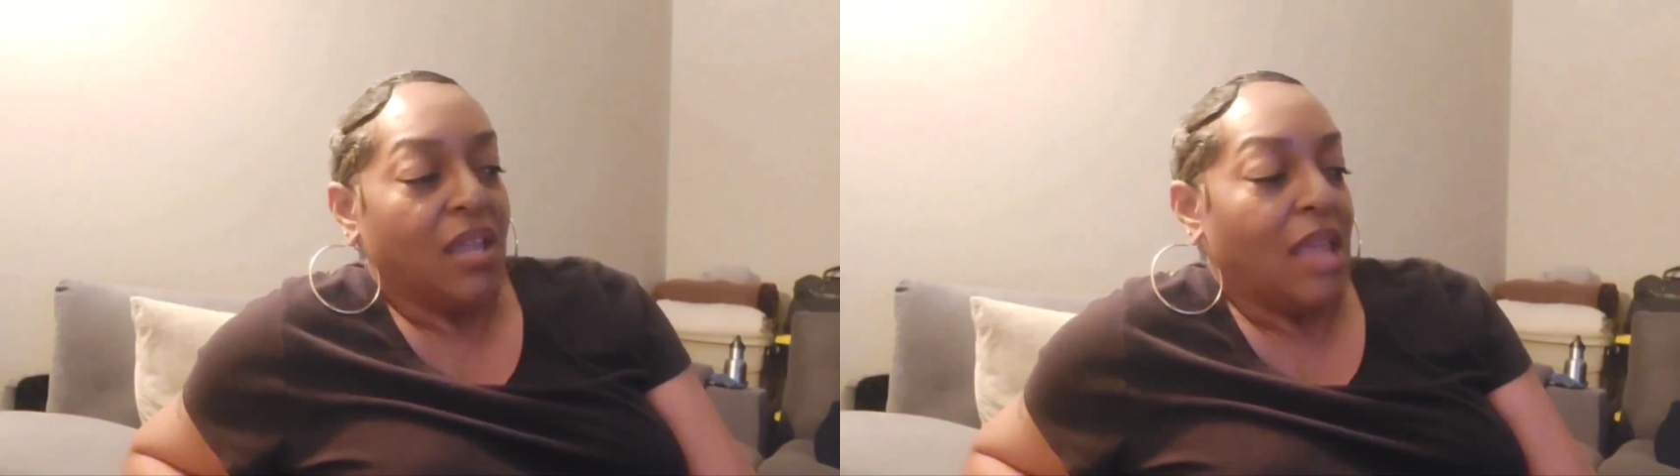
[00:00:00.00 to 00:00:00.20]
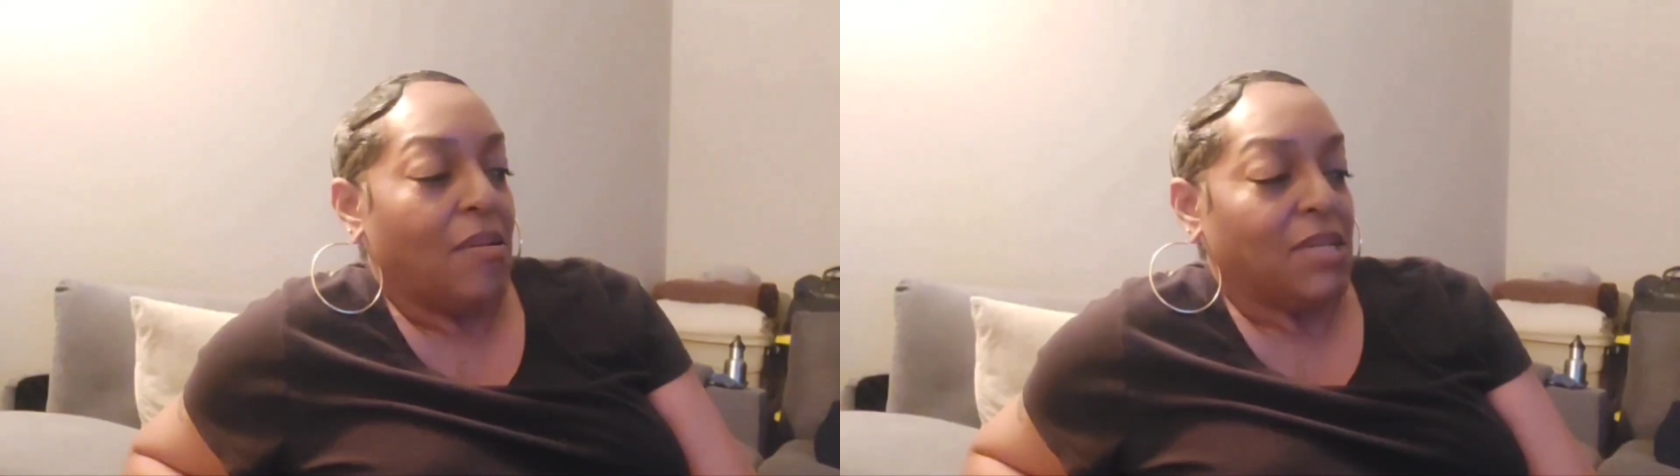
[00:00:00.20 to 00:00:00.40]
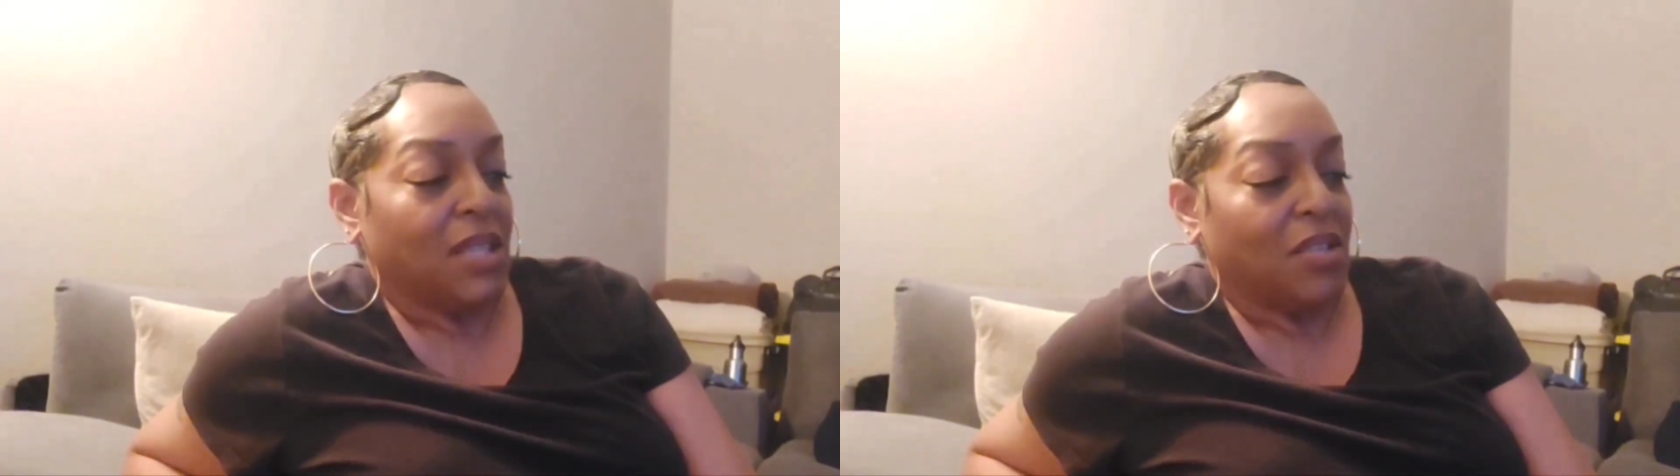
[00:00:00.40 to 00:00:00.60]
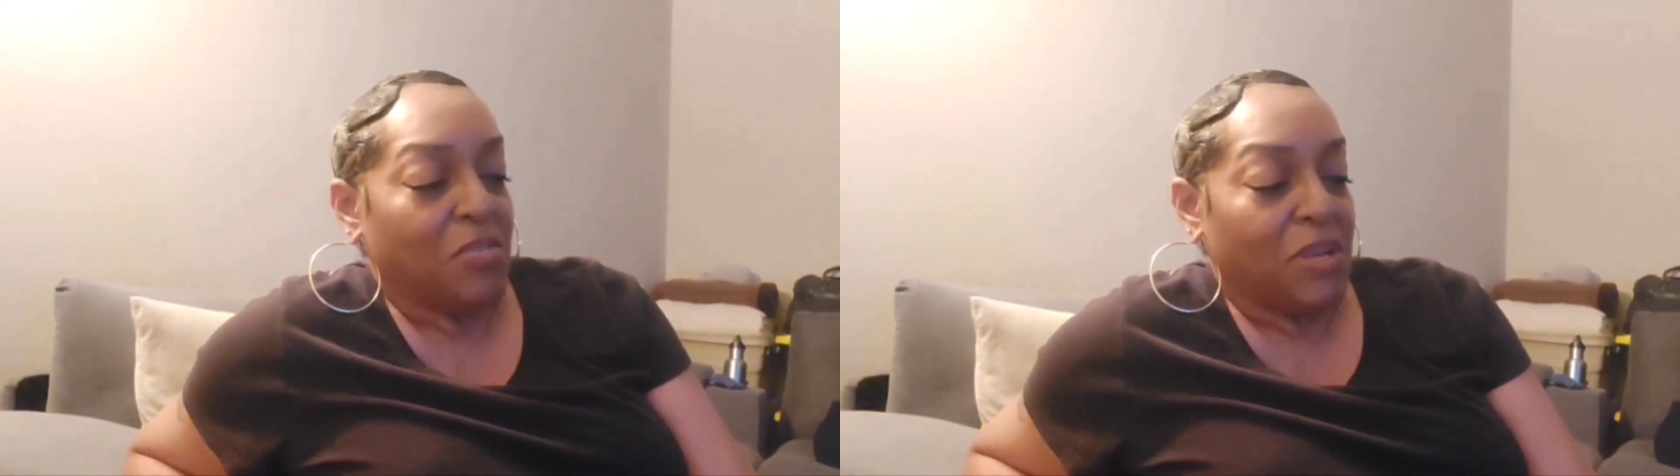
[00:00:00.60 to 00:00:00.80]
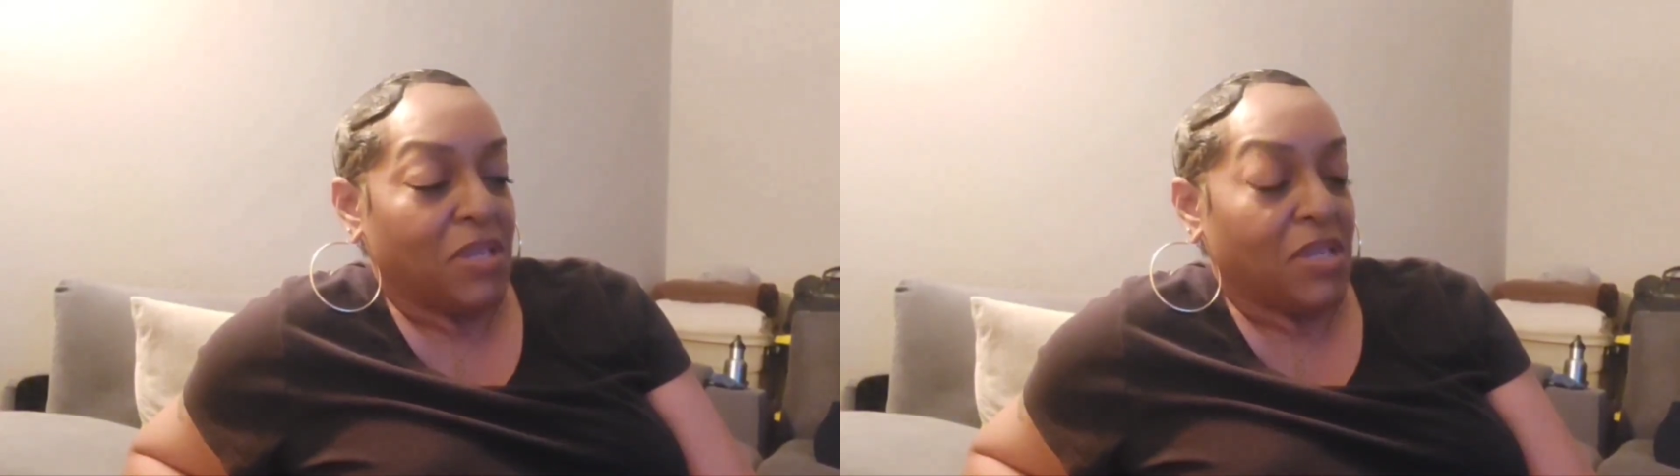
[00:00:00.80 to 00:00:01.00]
That was a
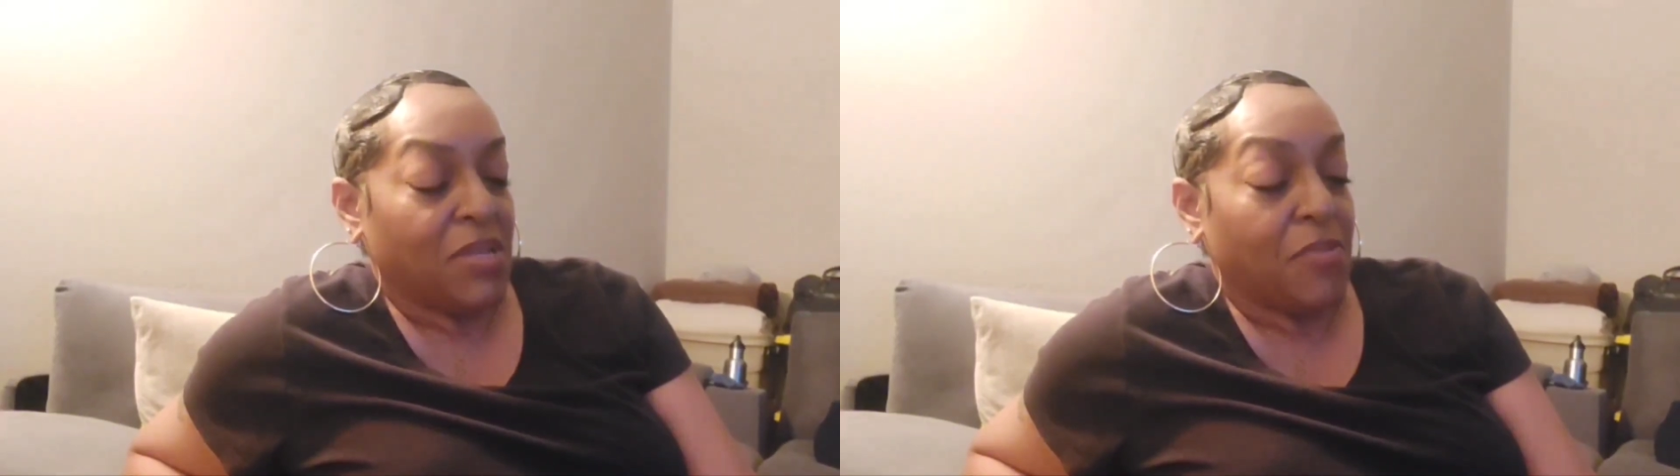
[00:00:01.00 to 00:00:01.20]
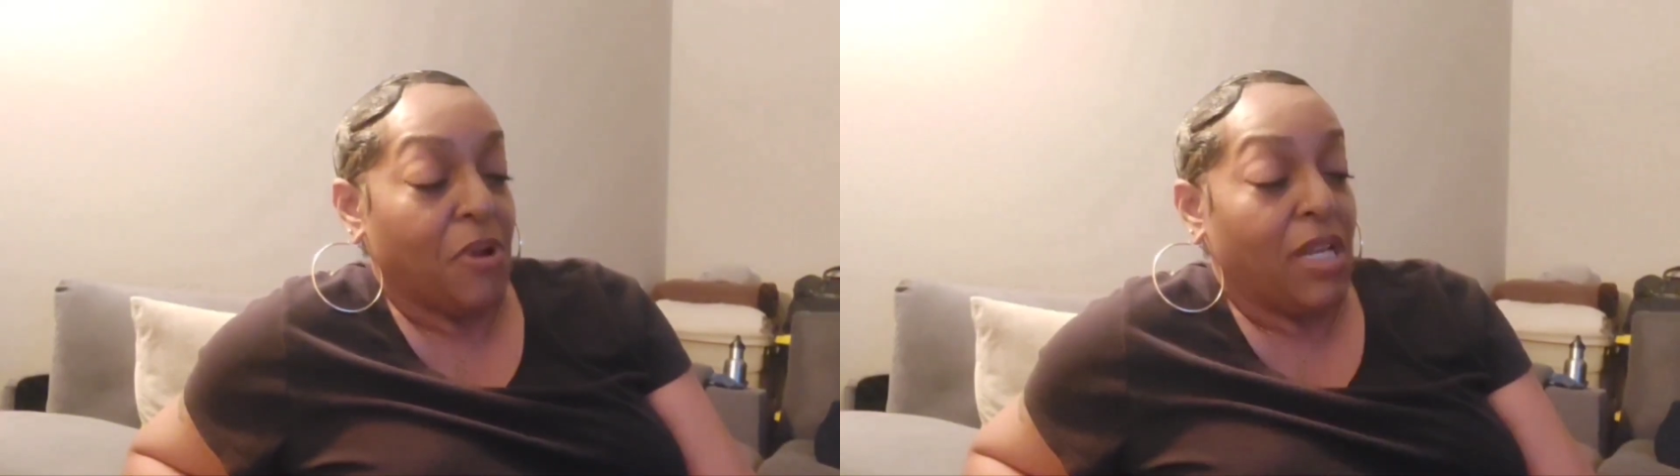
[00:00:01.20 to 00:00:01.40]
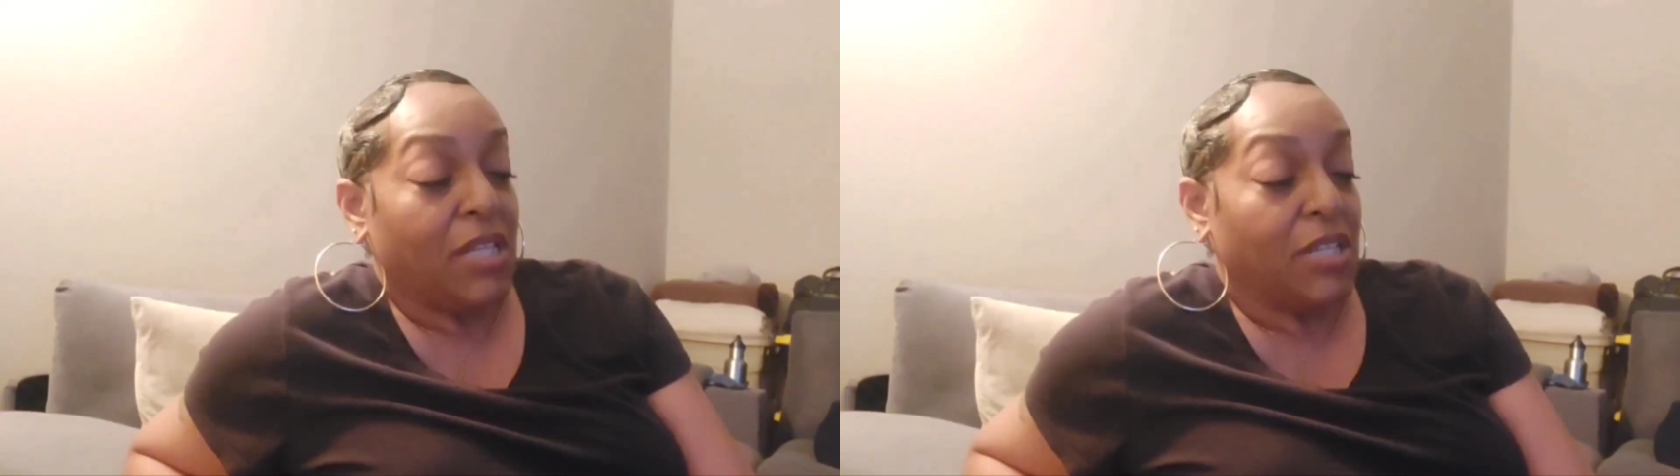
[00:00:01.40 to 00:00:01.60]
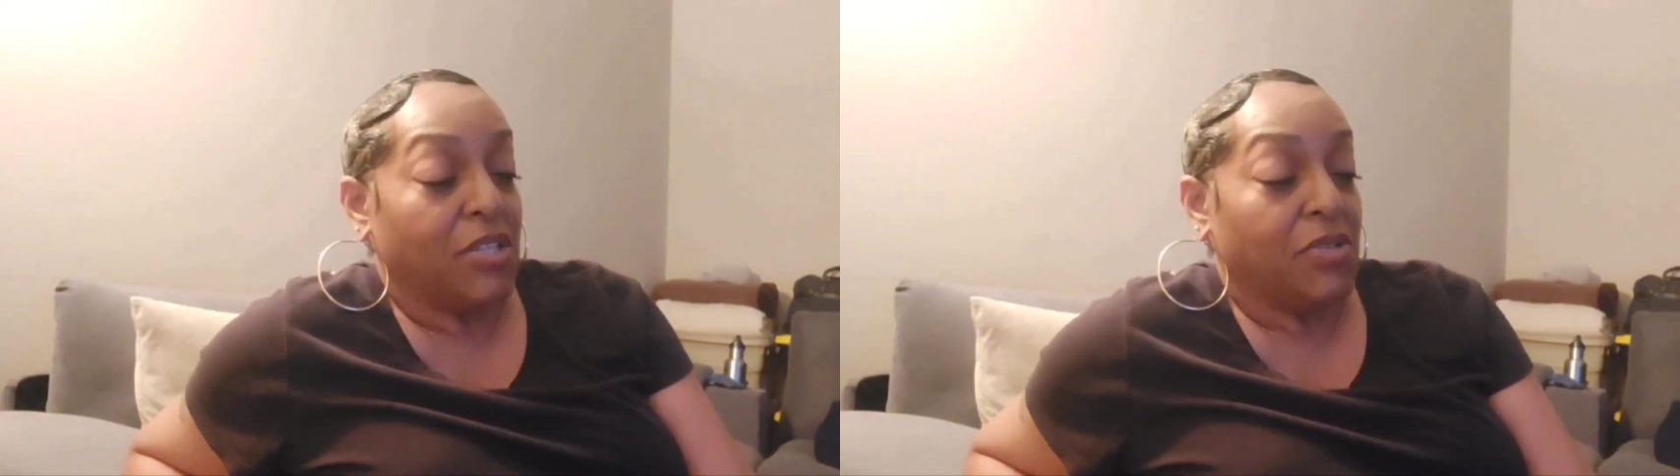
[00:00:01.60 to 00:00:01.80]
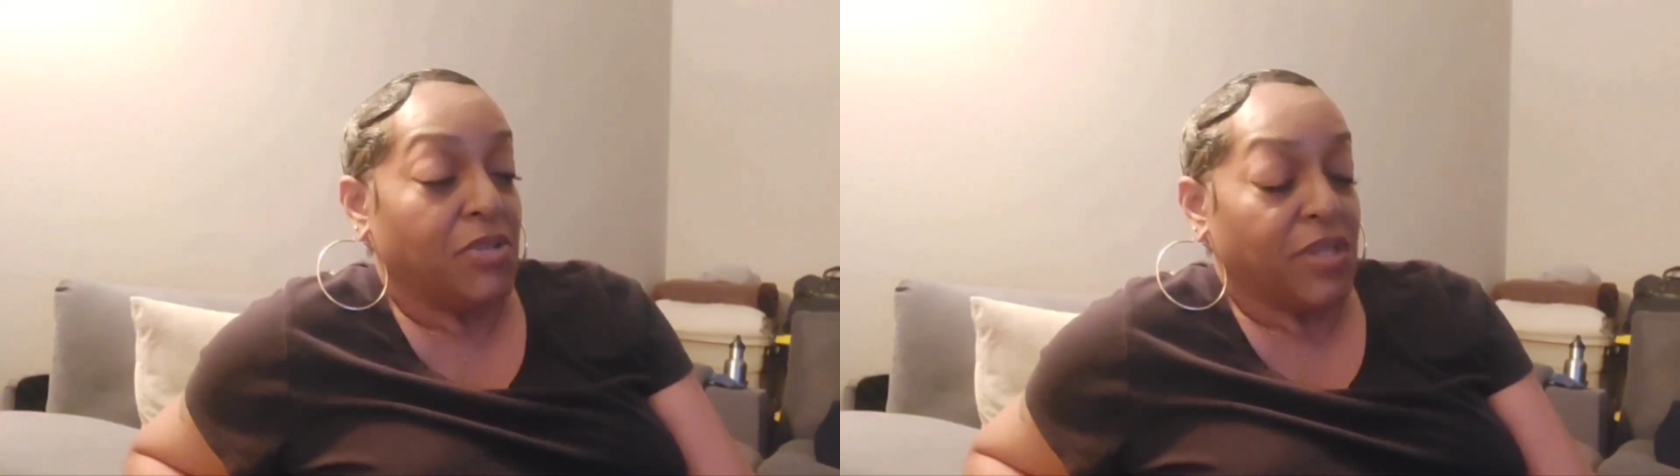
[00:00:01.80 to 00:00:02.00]
little bit disappointing
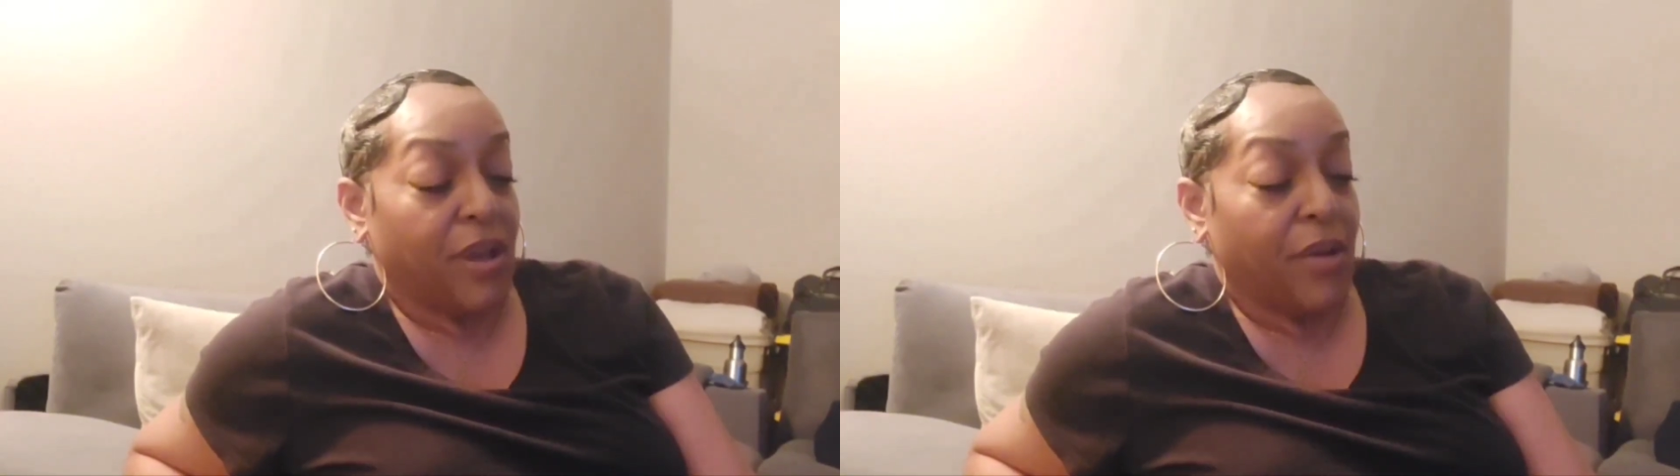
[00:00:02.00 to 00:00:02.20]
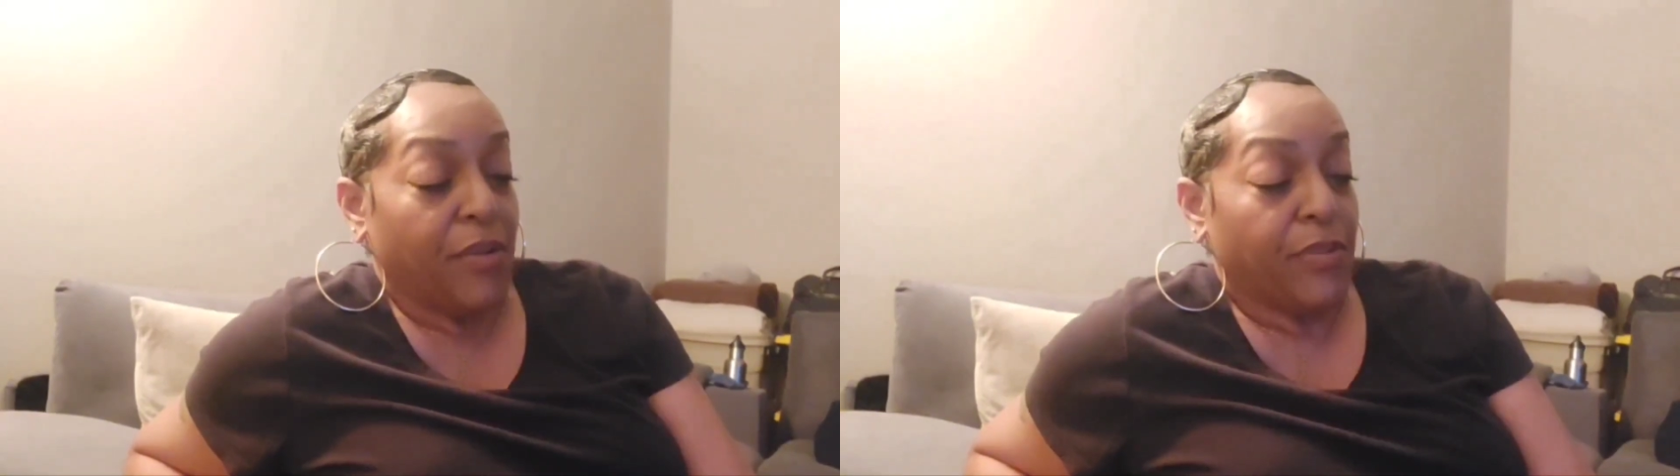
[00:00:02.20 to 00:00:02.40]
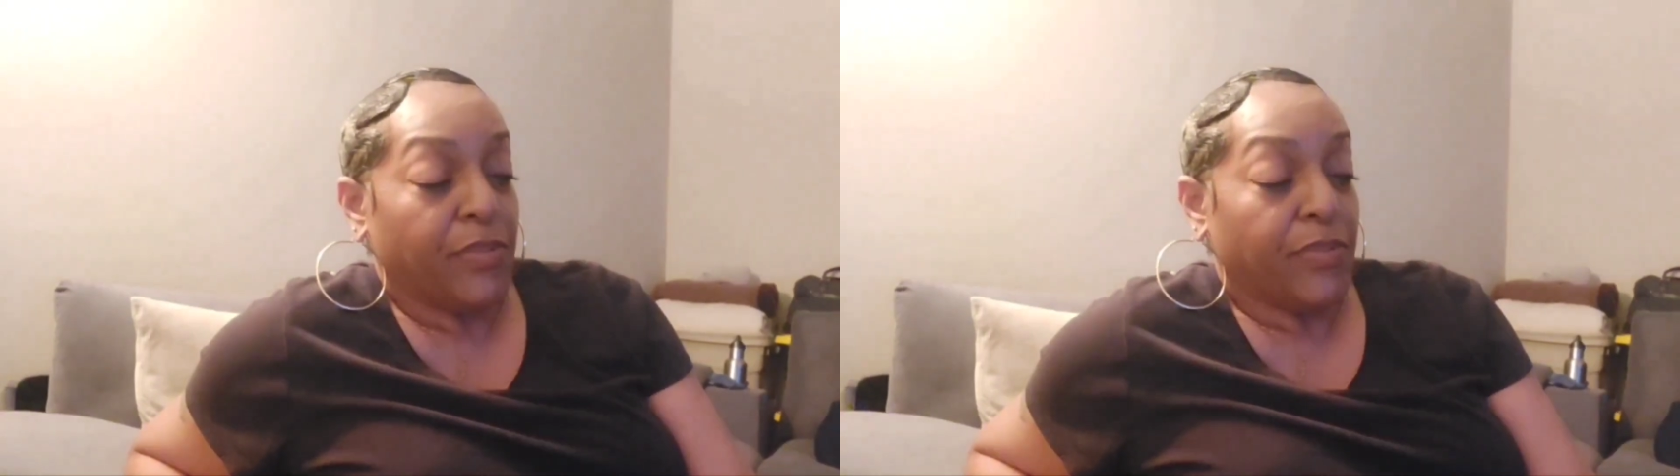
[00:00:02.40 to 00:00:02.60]
too. So